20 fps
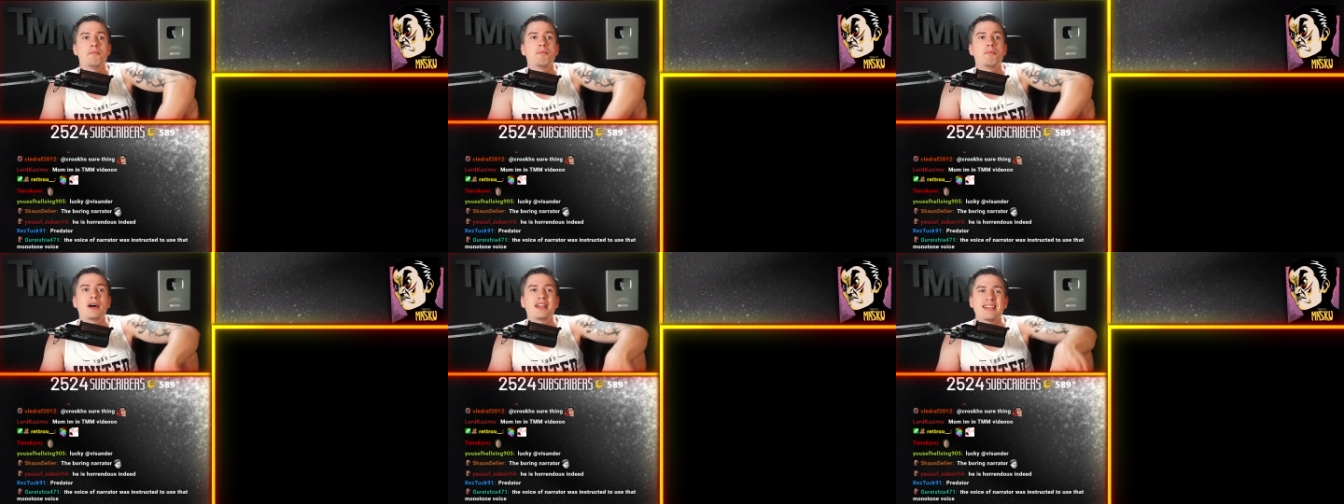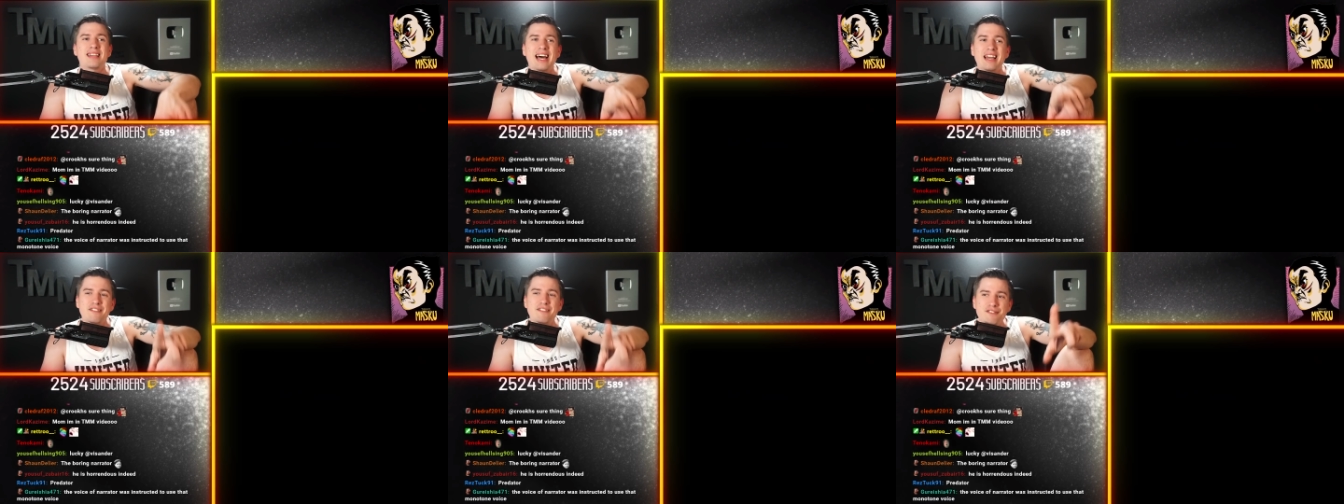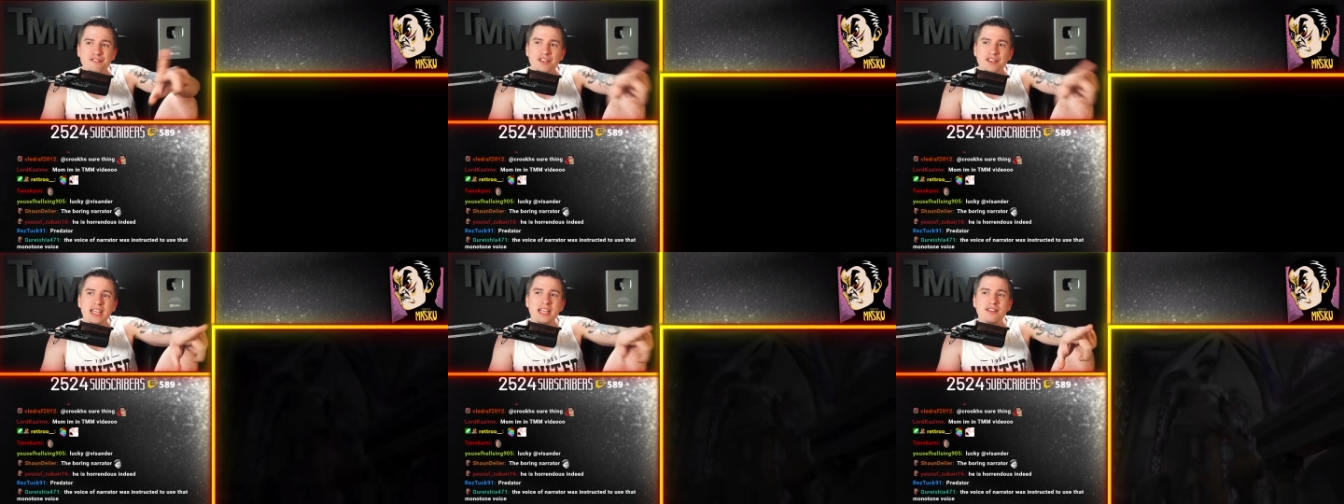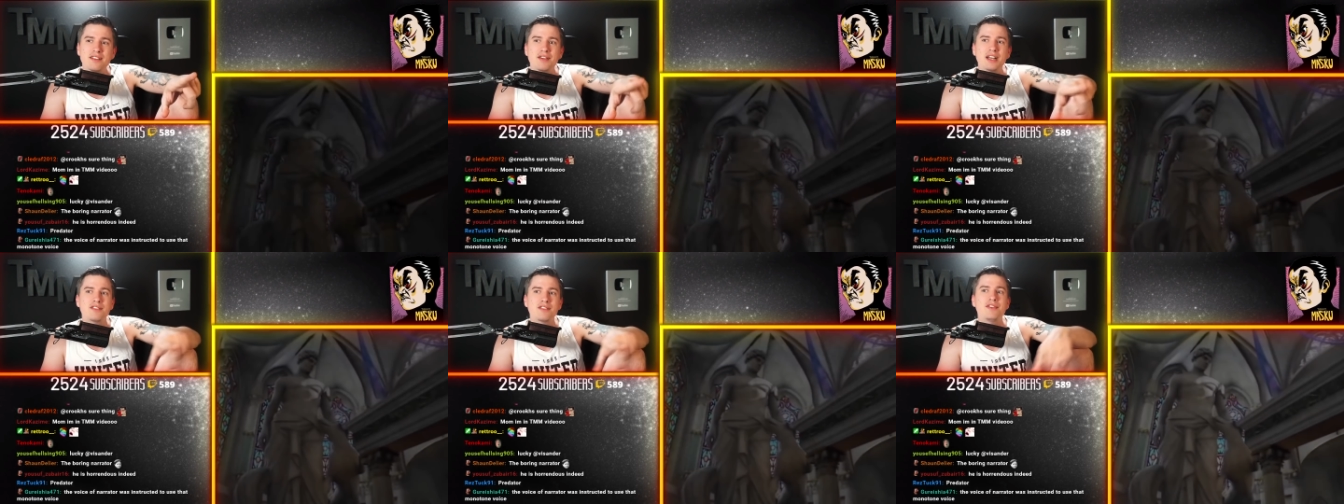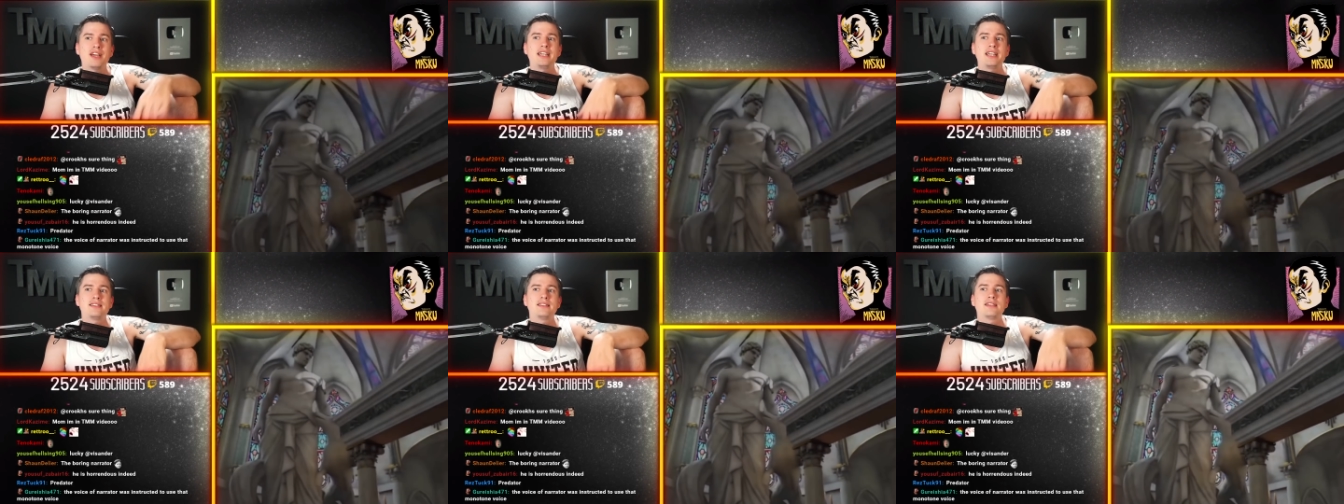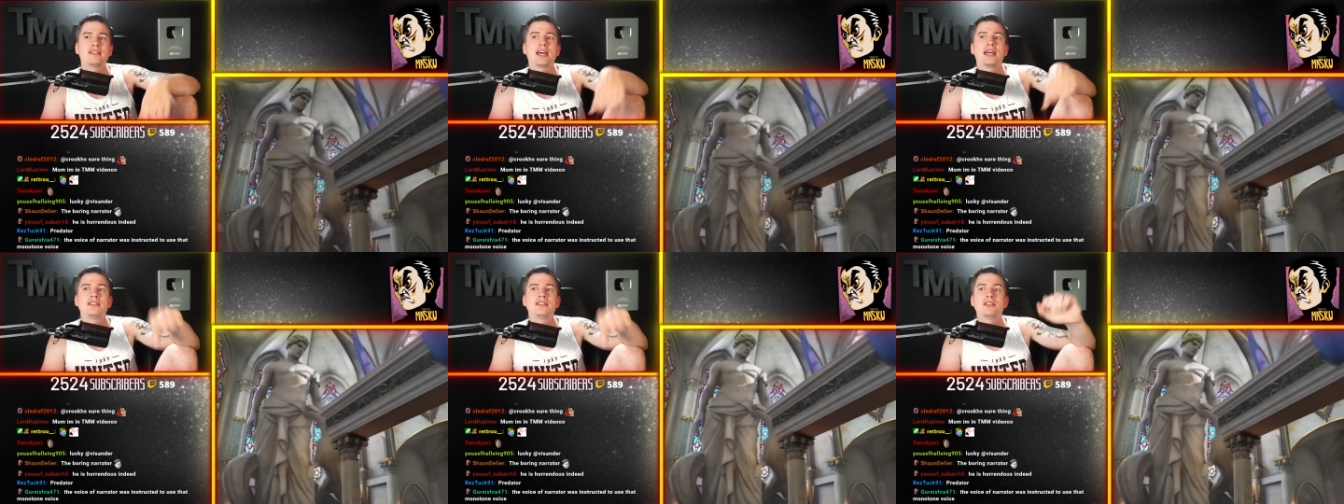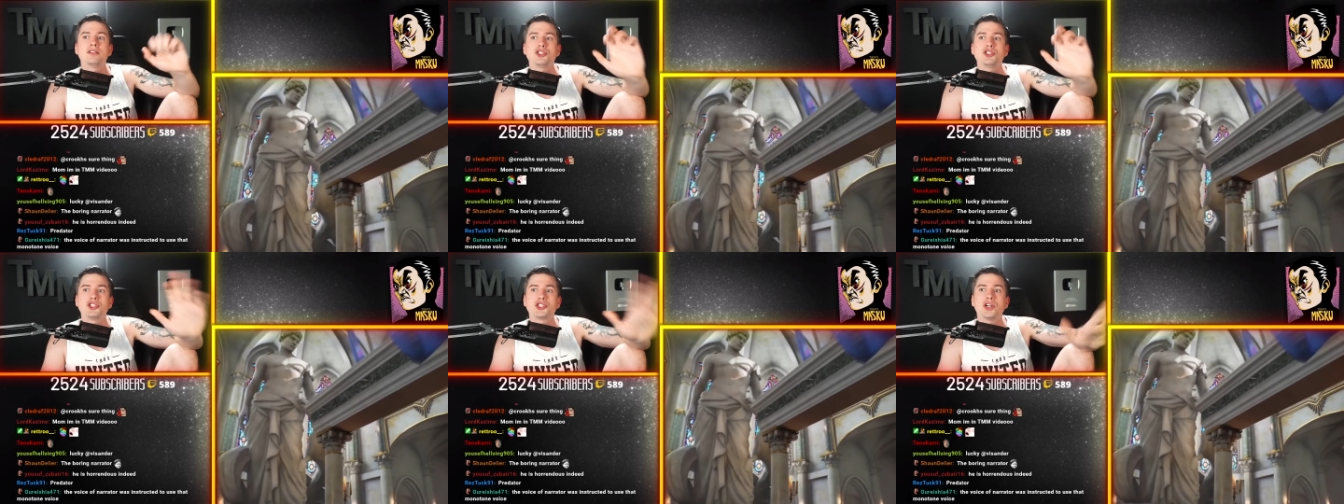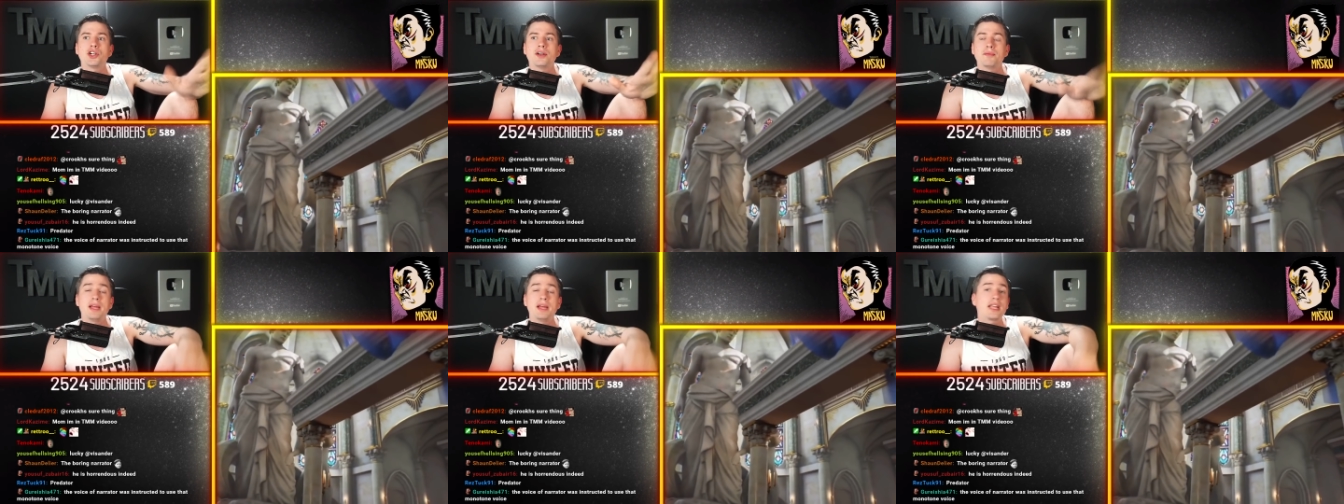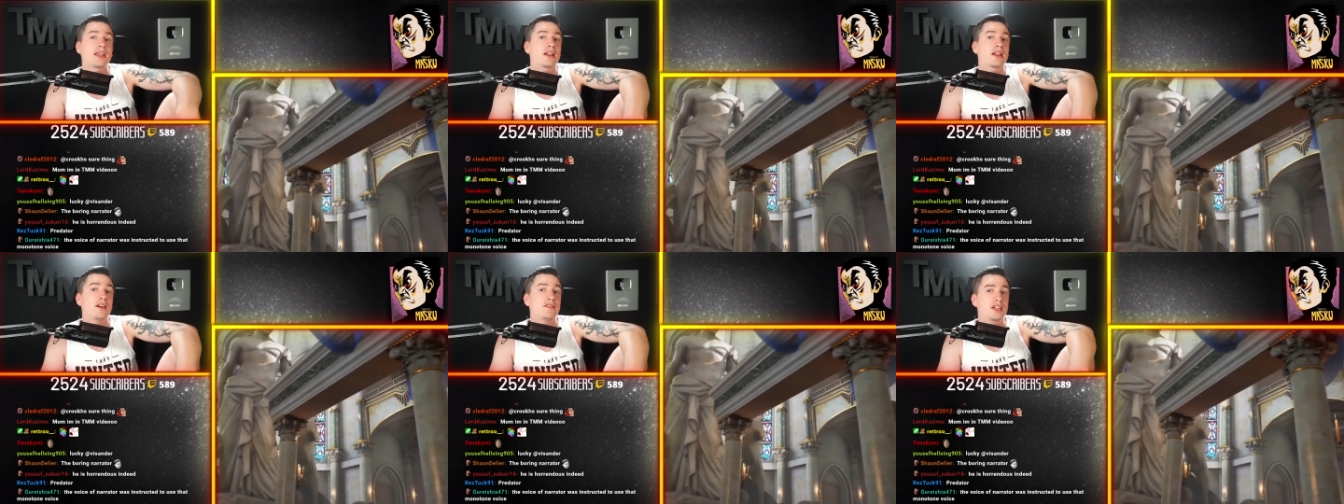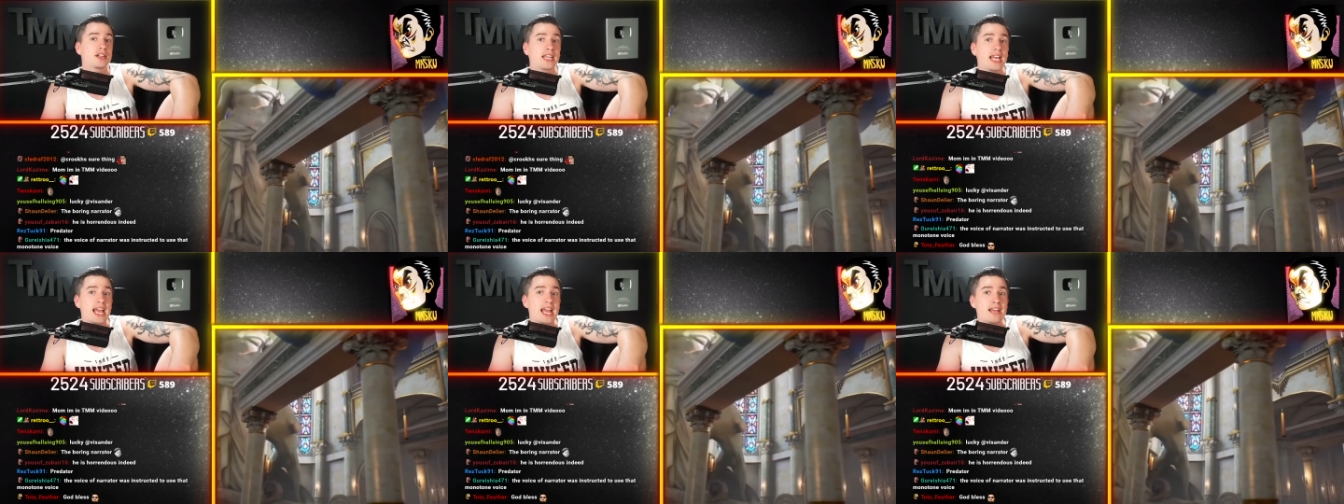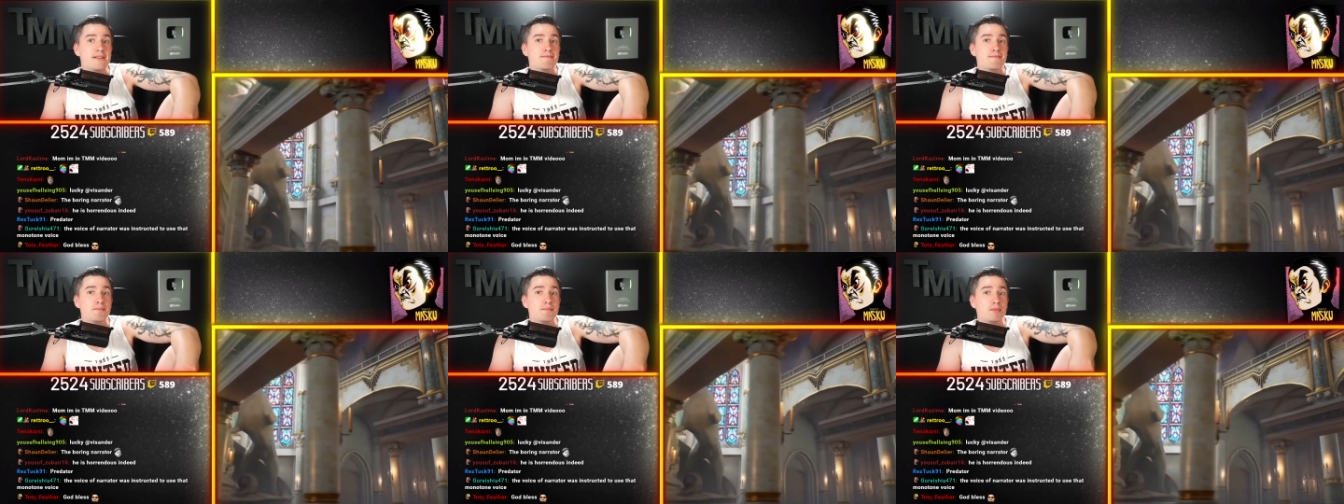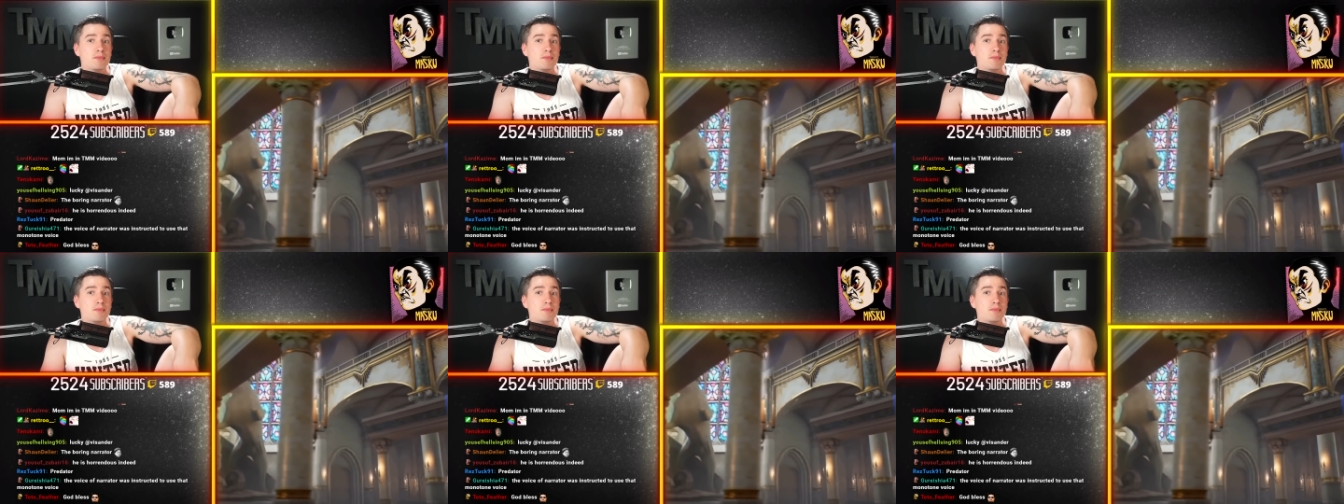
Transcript: but I think that they said, sure, make another game,